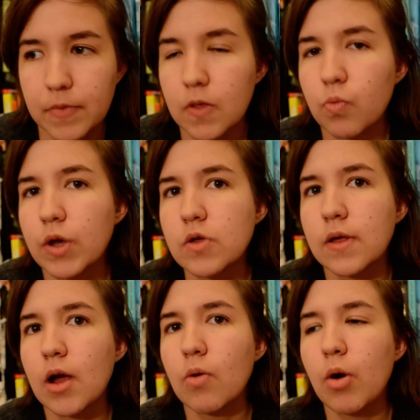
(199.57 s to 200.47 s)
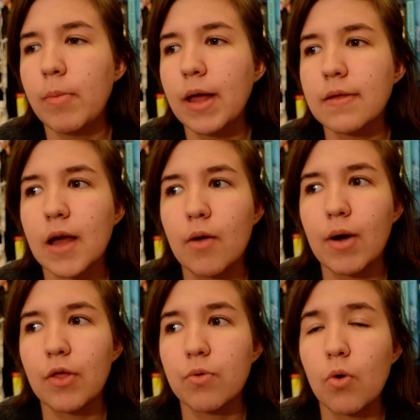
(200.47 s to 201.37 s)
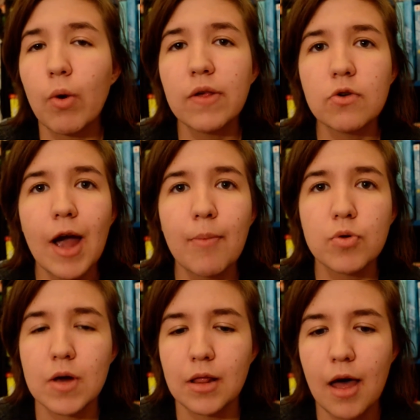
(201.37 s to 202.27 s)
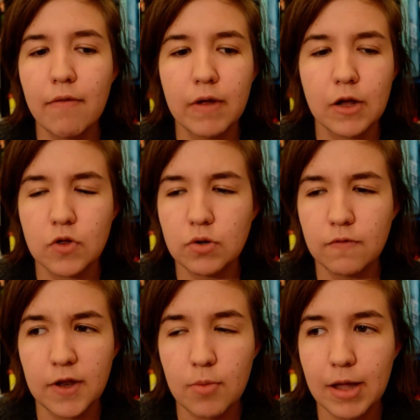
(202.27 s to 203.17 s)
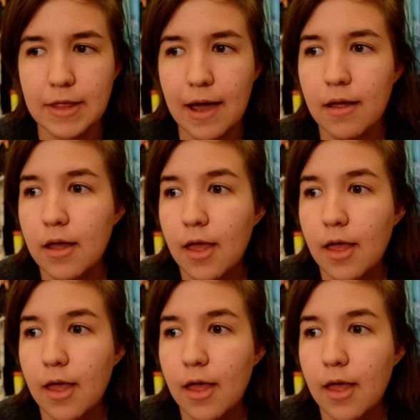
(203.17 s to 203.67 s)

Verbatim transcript: It's Regency era romance. I read it through the Oyster app, which I love, and I should do a video about that.